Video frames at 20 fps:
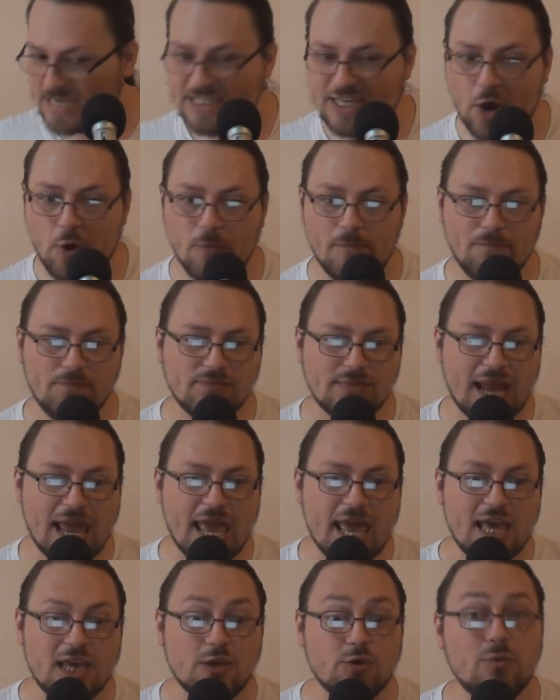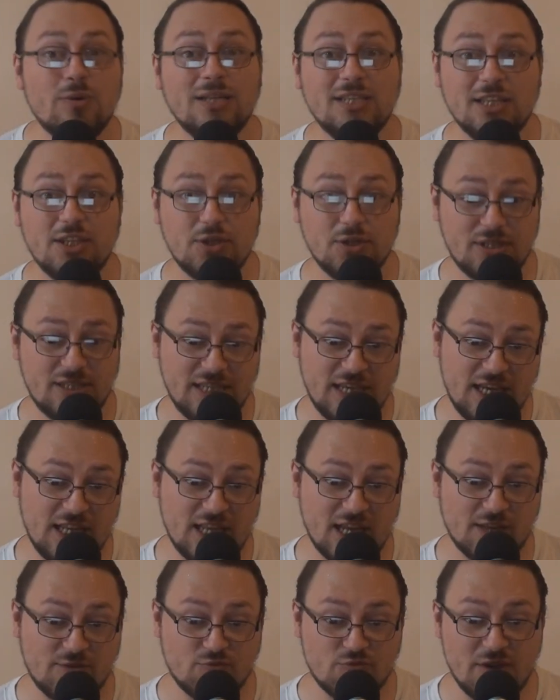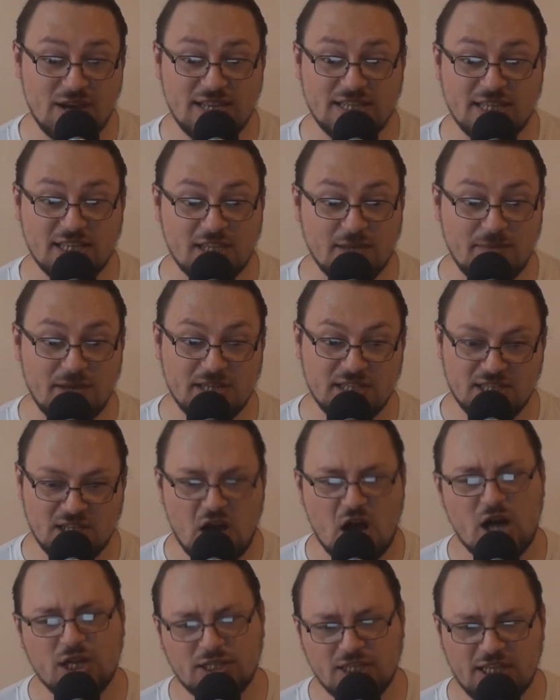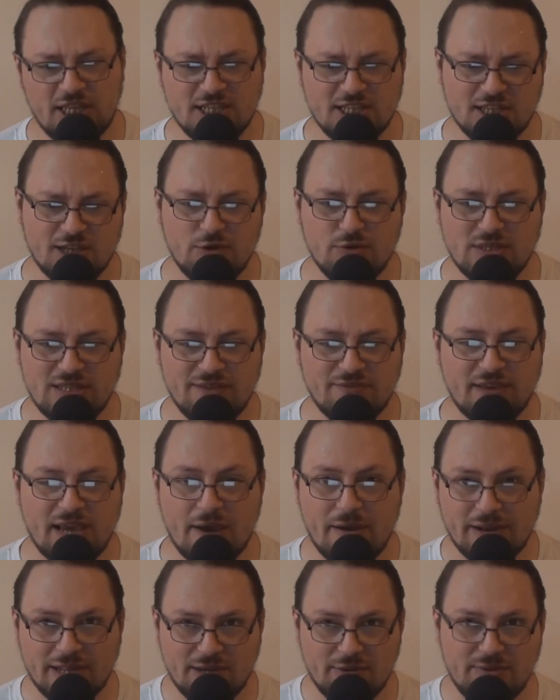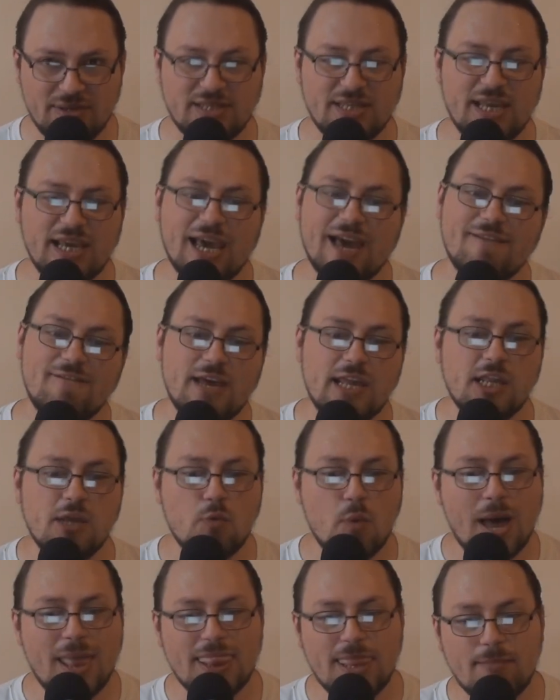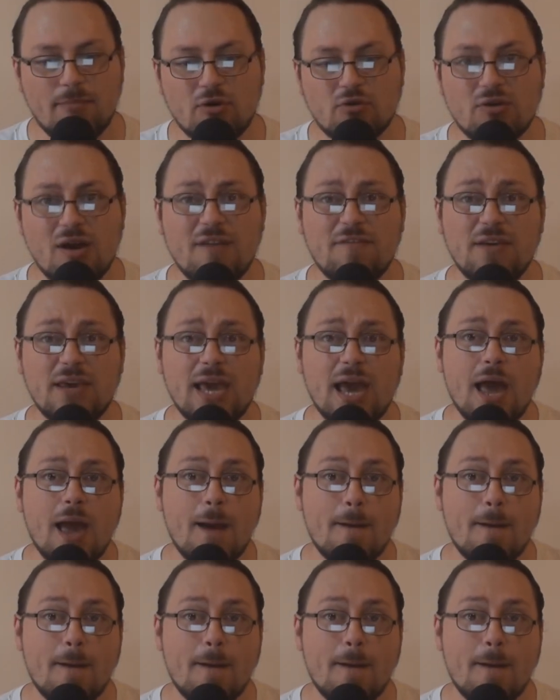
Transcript: So, you wanted to say that racism is not an exclusive characteristic of any one demographic,